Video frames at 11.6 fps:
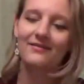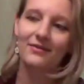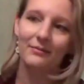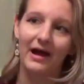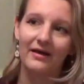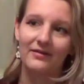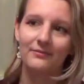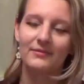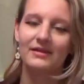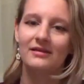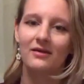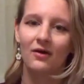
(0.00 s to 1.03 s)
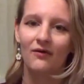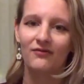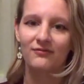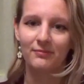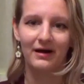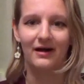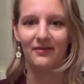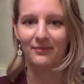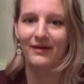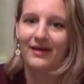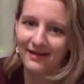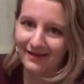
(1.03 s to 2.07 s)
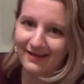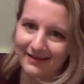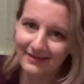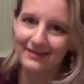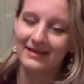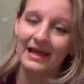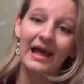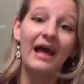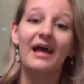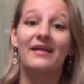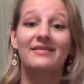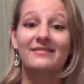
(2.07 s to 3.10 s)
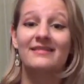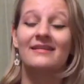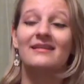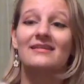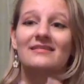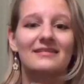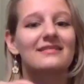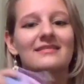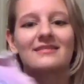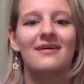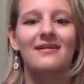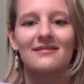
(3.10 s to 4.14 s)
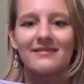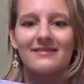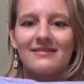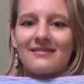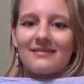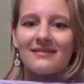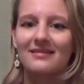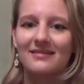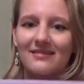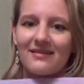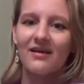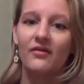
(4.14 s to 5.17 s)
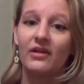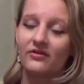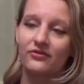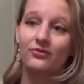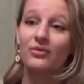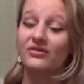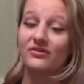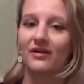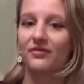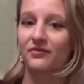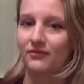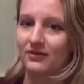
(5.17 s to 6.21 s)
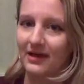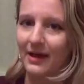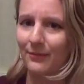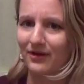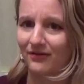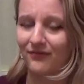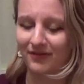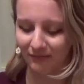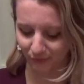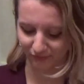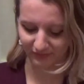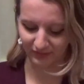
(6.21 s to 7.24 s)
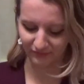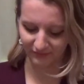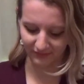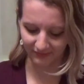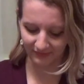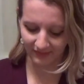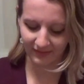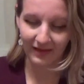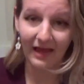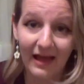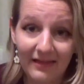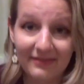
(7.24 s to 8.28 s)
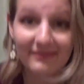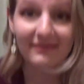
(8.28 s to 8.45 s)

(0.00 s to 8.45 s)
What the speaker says: reminded me of Padme. It's just the colors, it's a little too intense for that, but I thought it was really fun. And